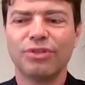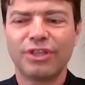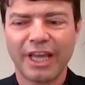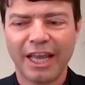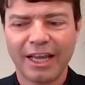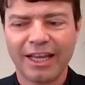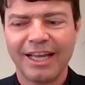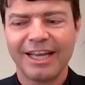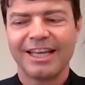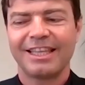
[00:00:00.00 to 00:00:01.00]
you think,
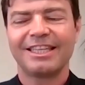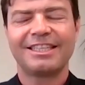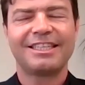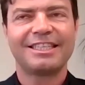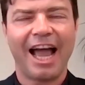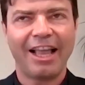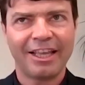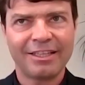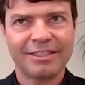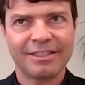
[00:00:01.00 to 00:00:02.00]
the
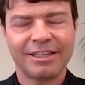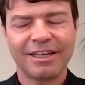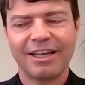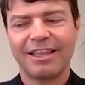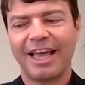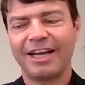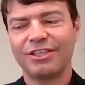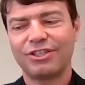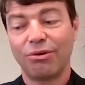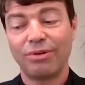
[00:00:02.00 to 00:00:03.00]
silence that
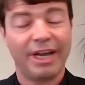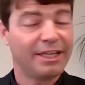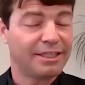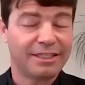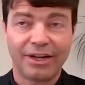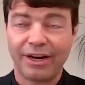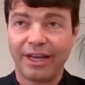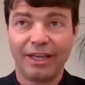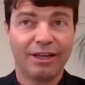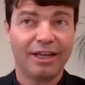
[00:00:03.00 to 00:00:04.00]
is so
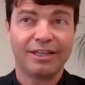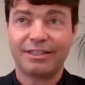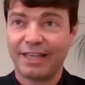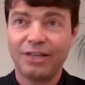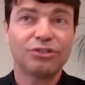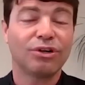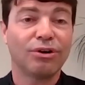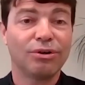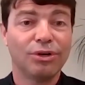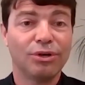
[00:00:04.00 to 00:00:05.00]
necessary and
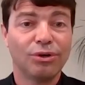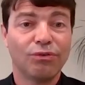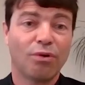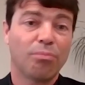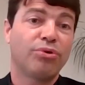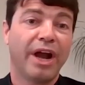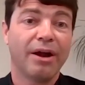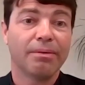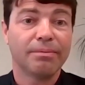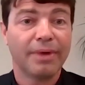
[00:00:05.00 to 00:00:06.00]
essential for
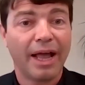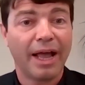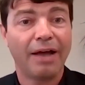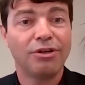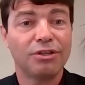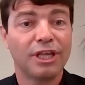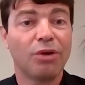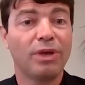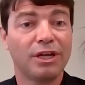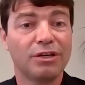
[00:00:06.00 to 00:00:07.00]
prayer? How do you
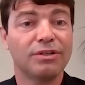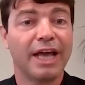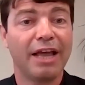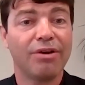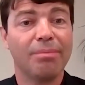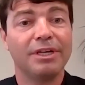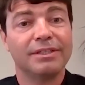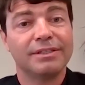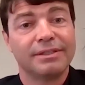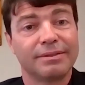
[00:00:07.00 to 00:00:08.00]
think we can do that, Your
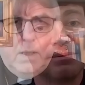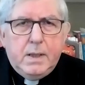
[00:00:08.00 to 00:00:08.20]
Eminence?